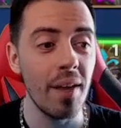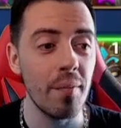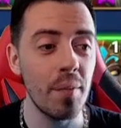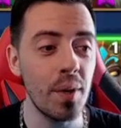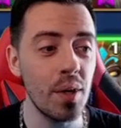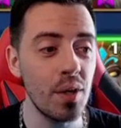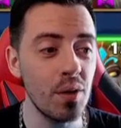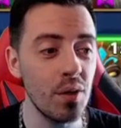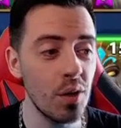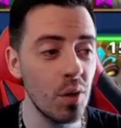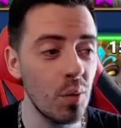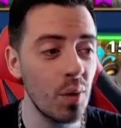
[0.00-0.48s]

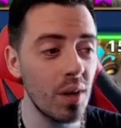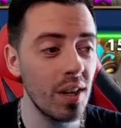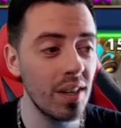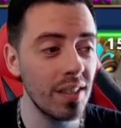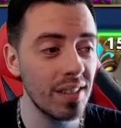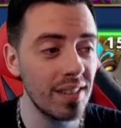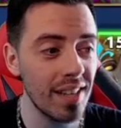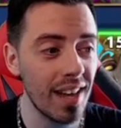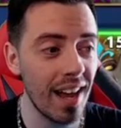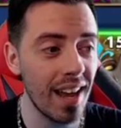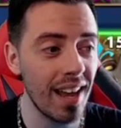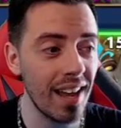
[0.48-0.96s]
but you know
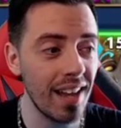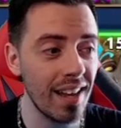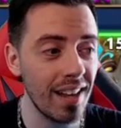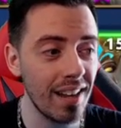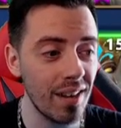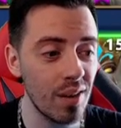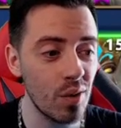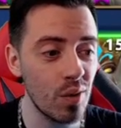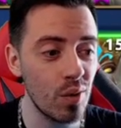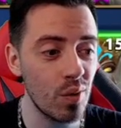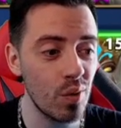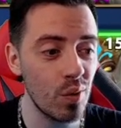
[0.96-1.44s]
what I
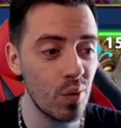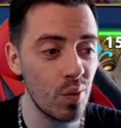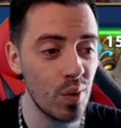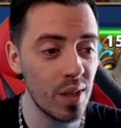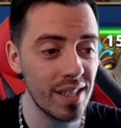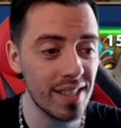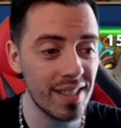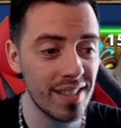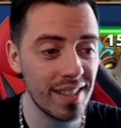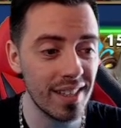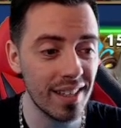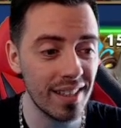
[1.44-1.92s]

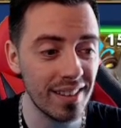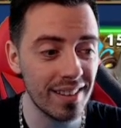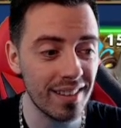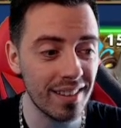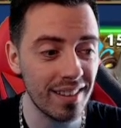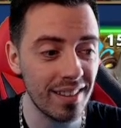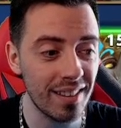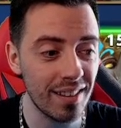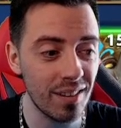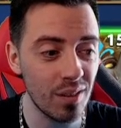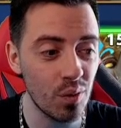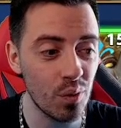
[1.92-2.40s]

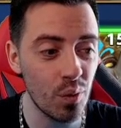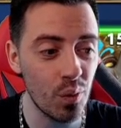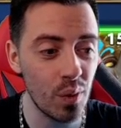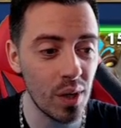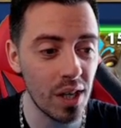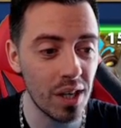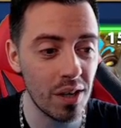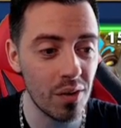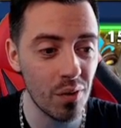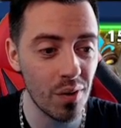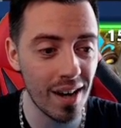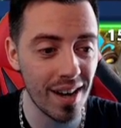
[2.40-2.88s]
recently
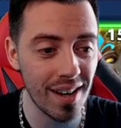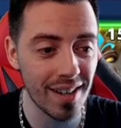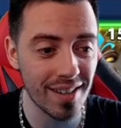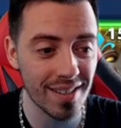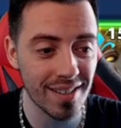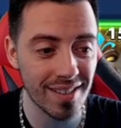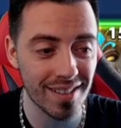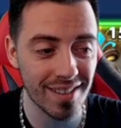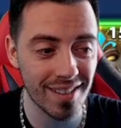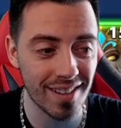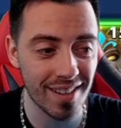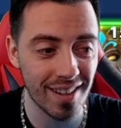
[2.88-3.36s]

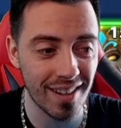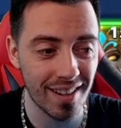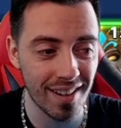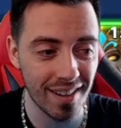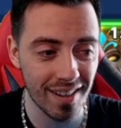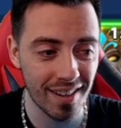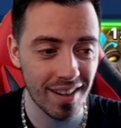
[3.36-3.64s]
regressed